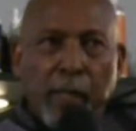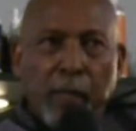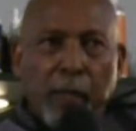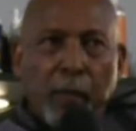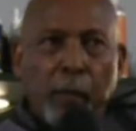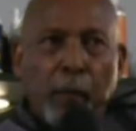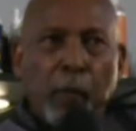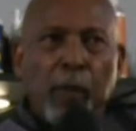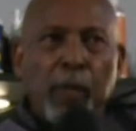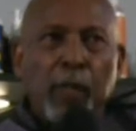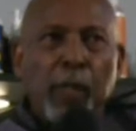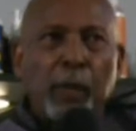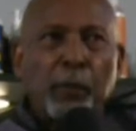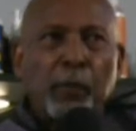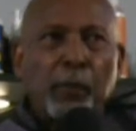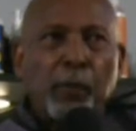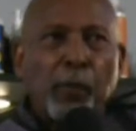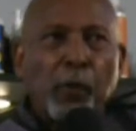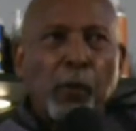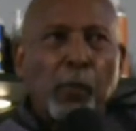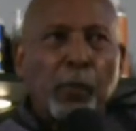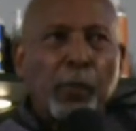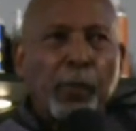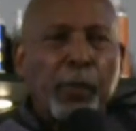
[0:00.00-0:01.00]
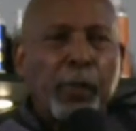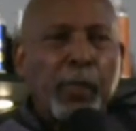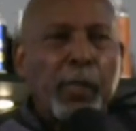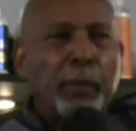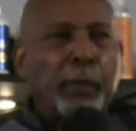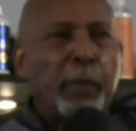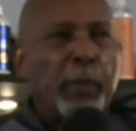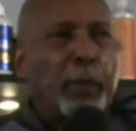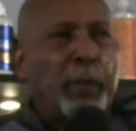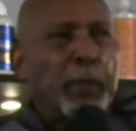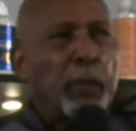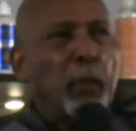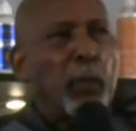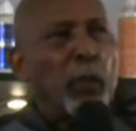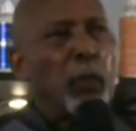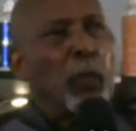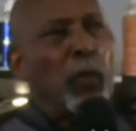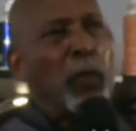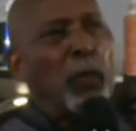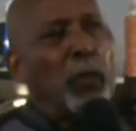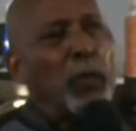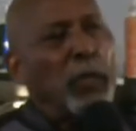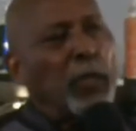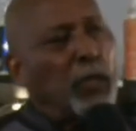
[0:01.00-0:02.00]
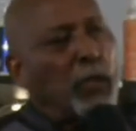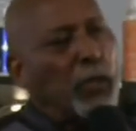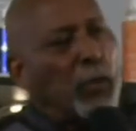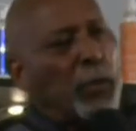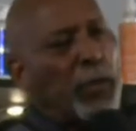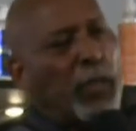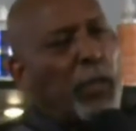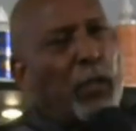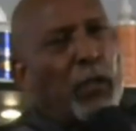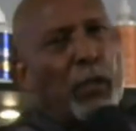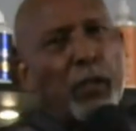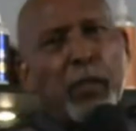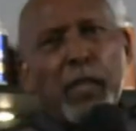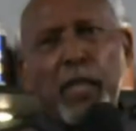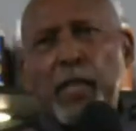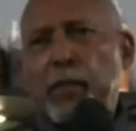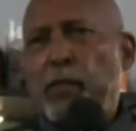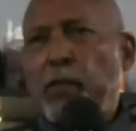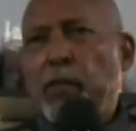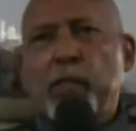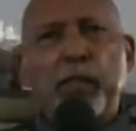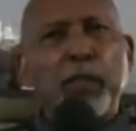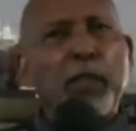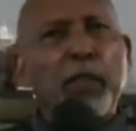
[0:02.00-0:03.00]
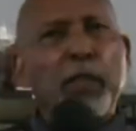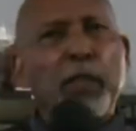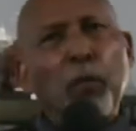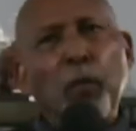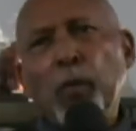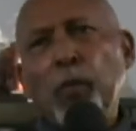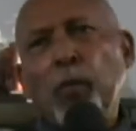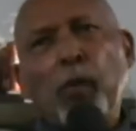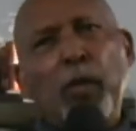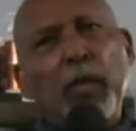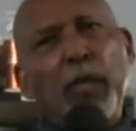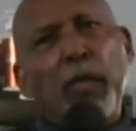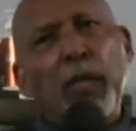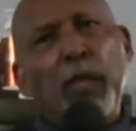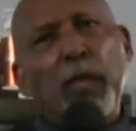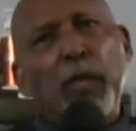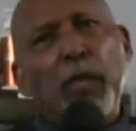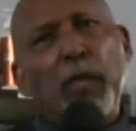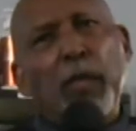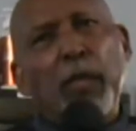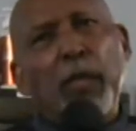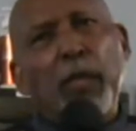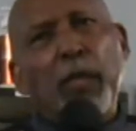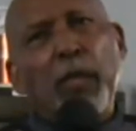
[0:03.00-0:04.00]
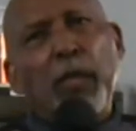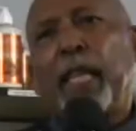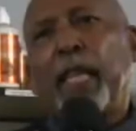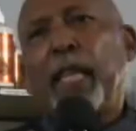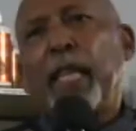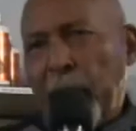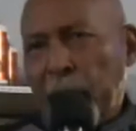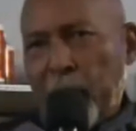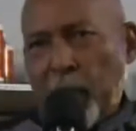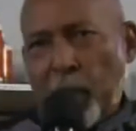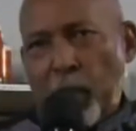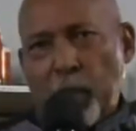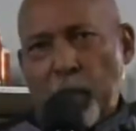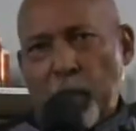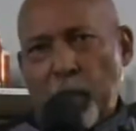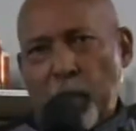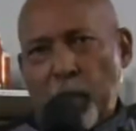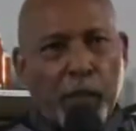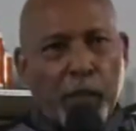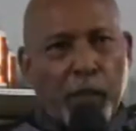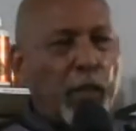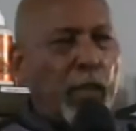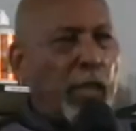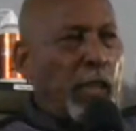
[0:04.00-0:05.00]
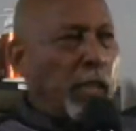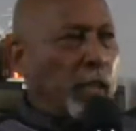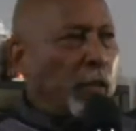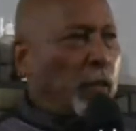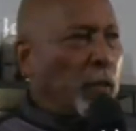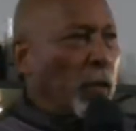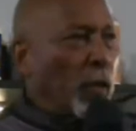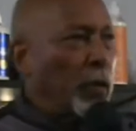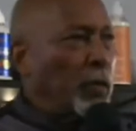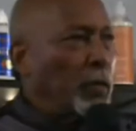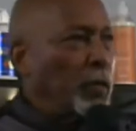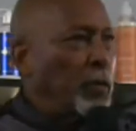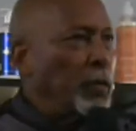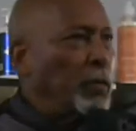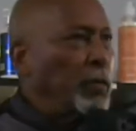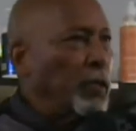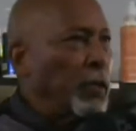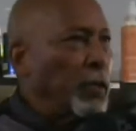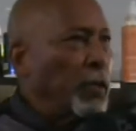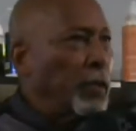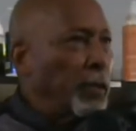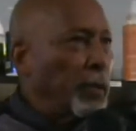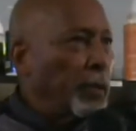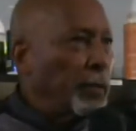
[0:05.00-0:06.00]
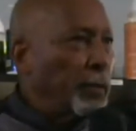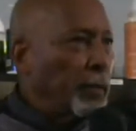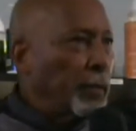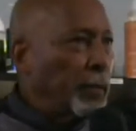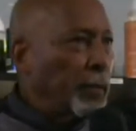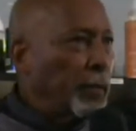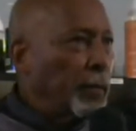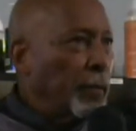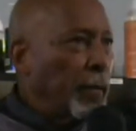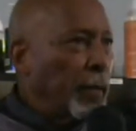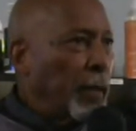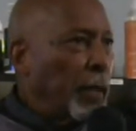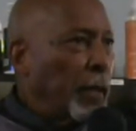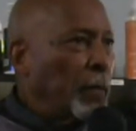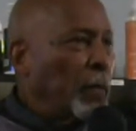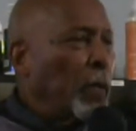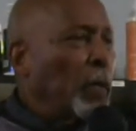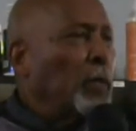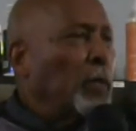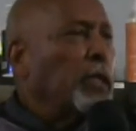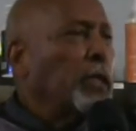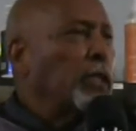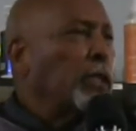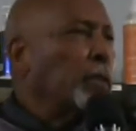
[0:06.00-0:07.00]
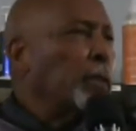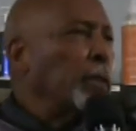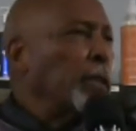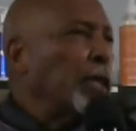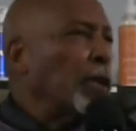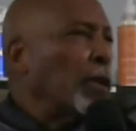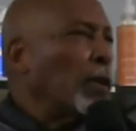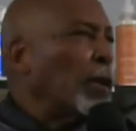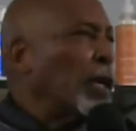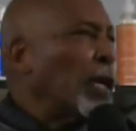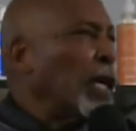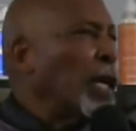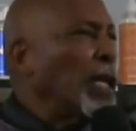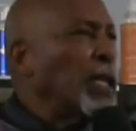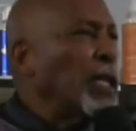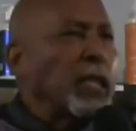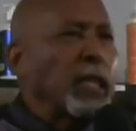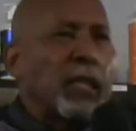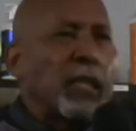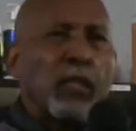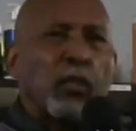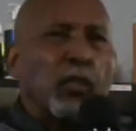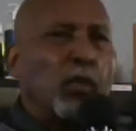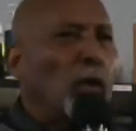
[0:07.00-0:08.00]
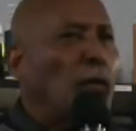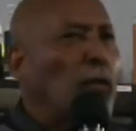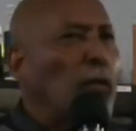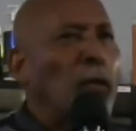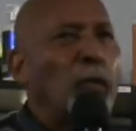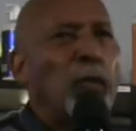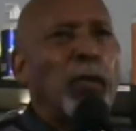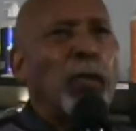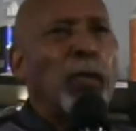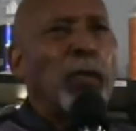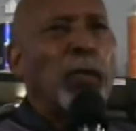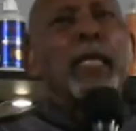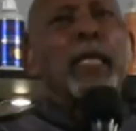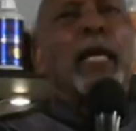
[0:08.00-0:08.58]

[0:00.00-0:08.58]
We appropriately, people say, well, well, we used to be called Negroes. No, we wasn't. They called us Negro. We used to be called colored. No, we wasn't.